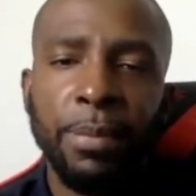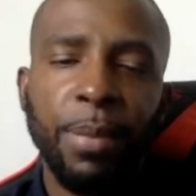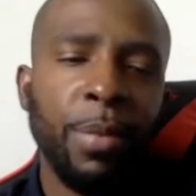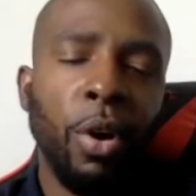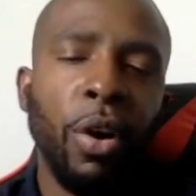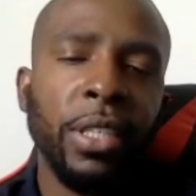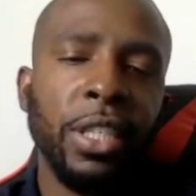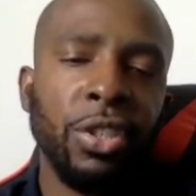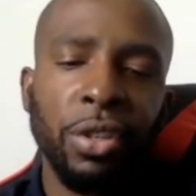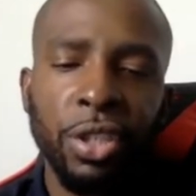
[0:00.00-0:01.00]
People always need
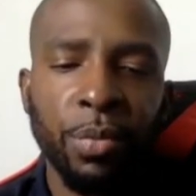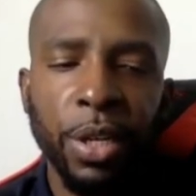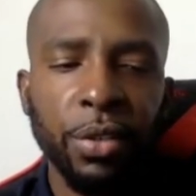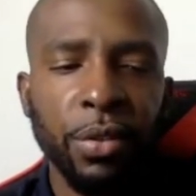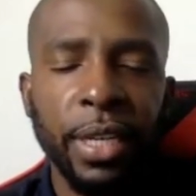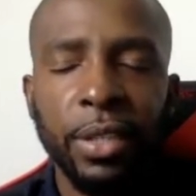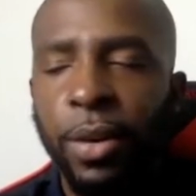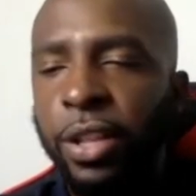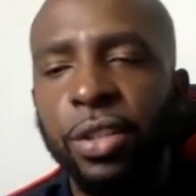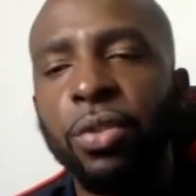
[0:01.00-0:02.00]
short-term rentals. That's
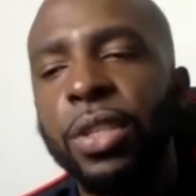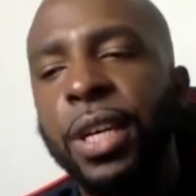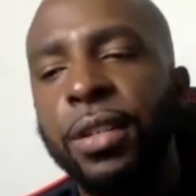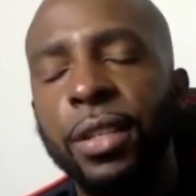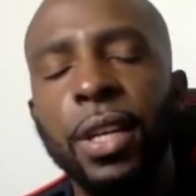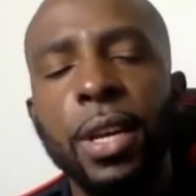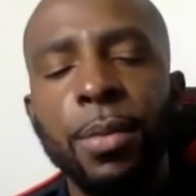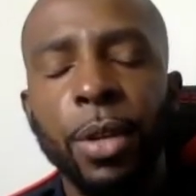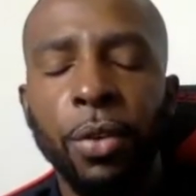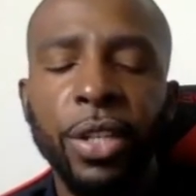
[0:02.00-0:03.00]
why there's hotels.
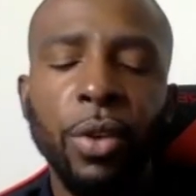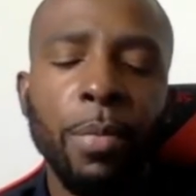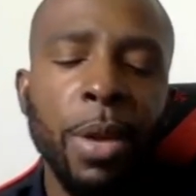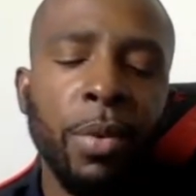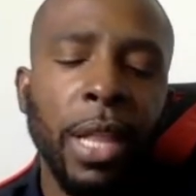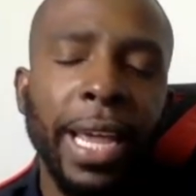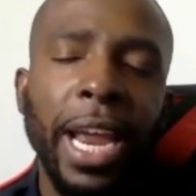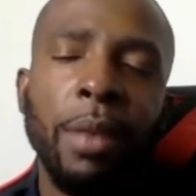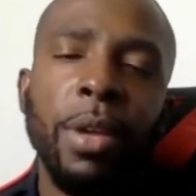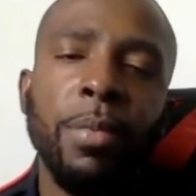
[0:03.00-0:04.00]
But the reason why people like
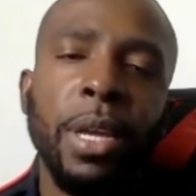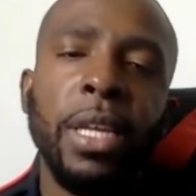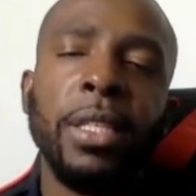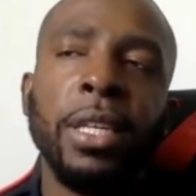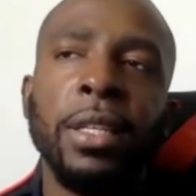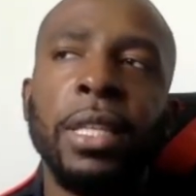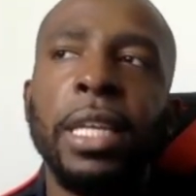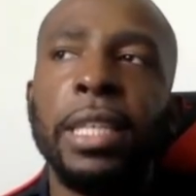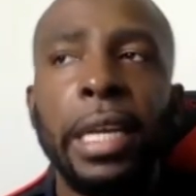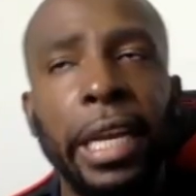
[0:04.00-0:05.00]
Airbnbs and
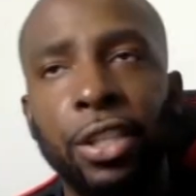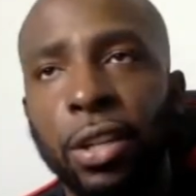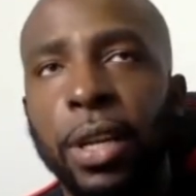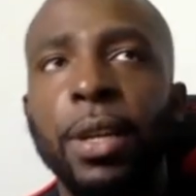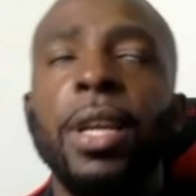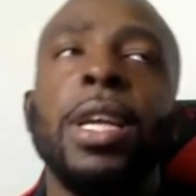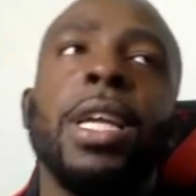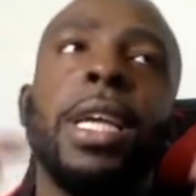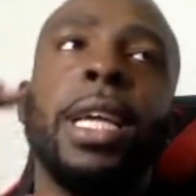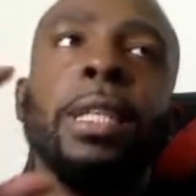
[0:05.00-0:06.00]
things of that nature, like,
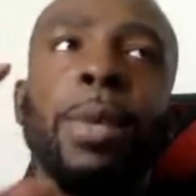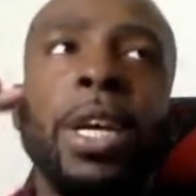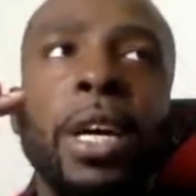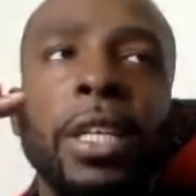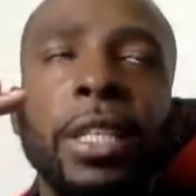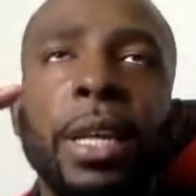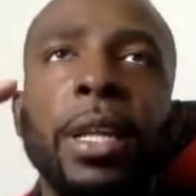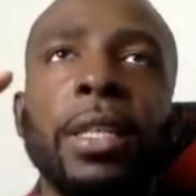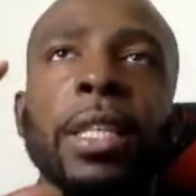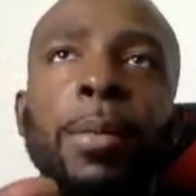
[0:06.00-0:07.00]
is because
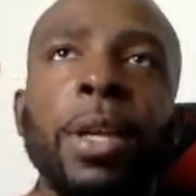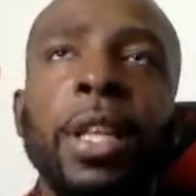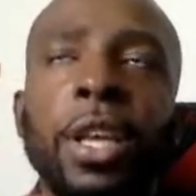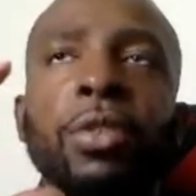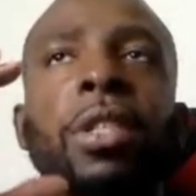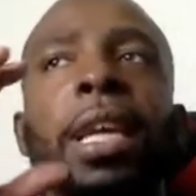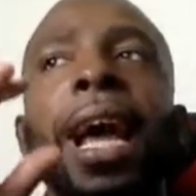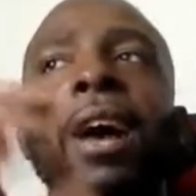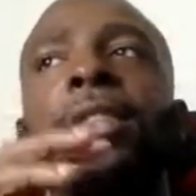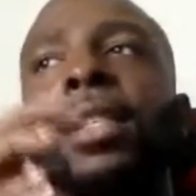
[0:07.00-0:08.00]
typically you'll see
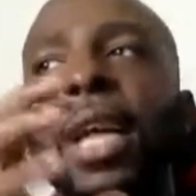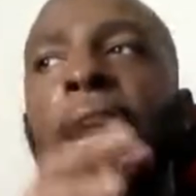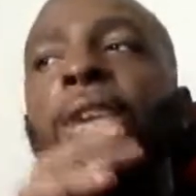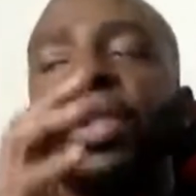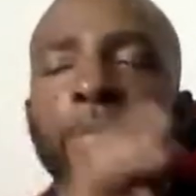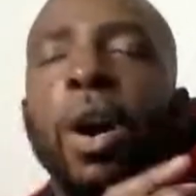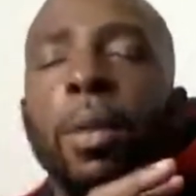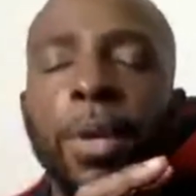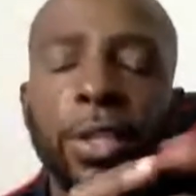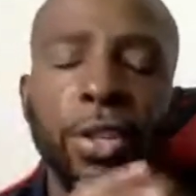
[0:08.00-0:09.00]
houses, condos,
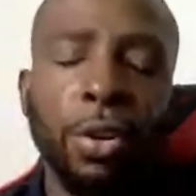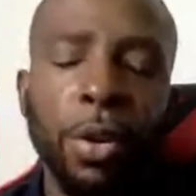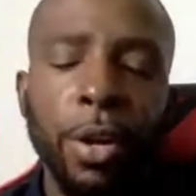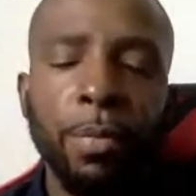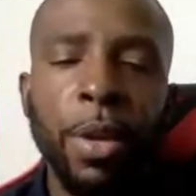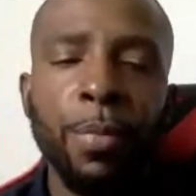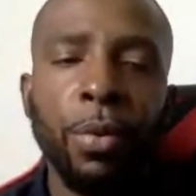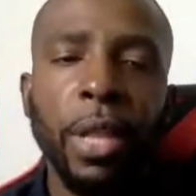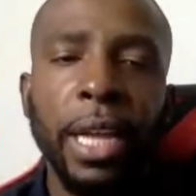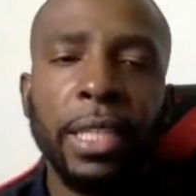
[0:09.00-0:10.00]
apartments. So
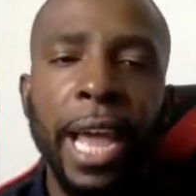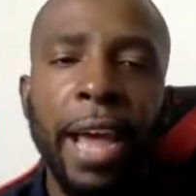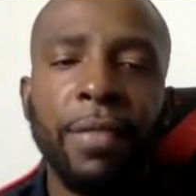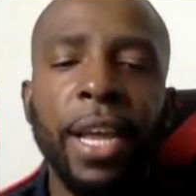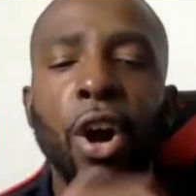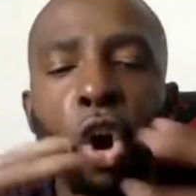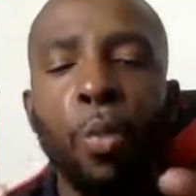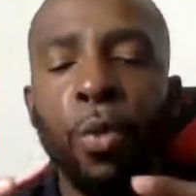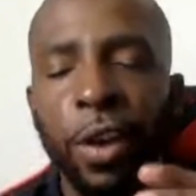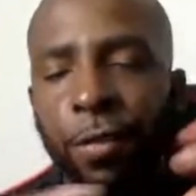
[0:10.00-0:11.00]
people like to have that
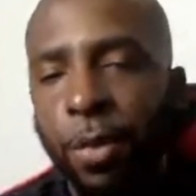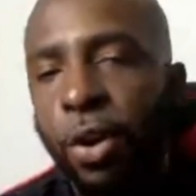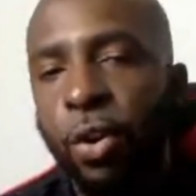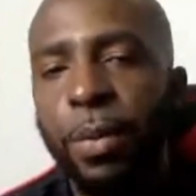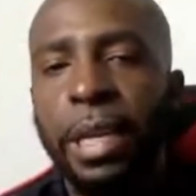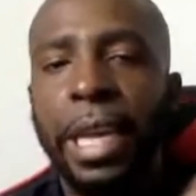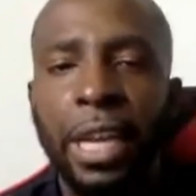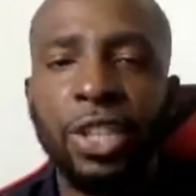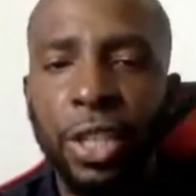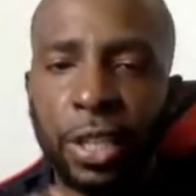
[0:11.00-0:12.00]
home away from home, and the
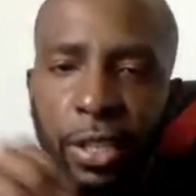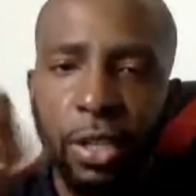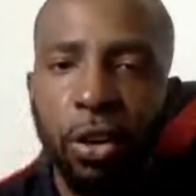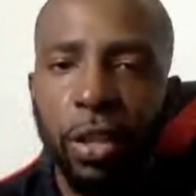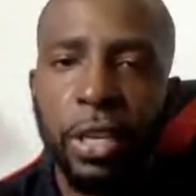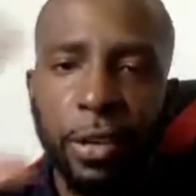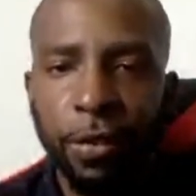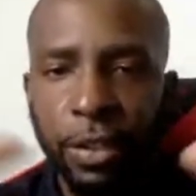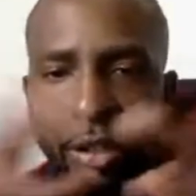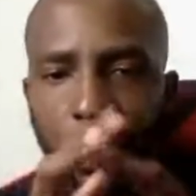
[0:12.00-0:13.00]
kitchens and all the
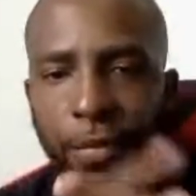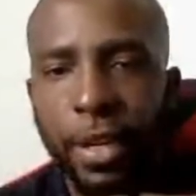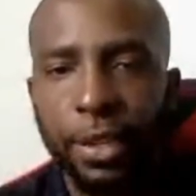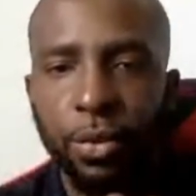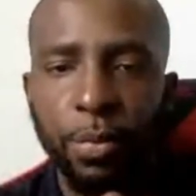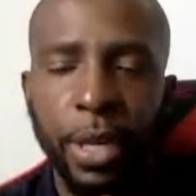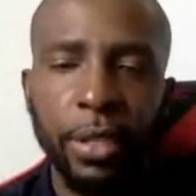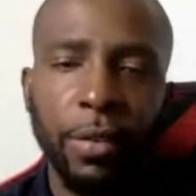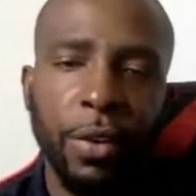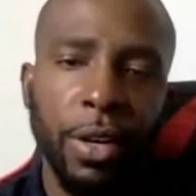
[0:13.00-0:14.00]
different stuff. And that's what
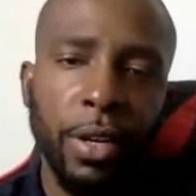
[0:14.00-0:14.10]
makes it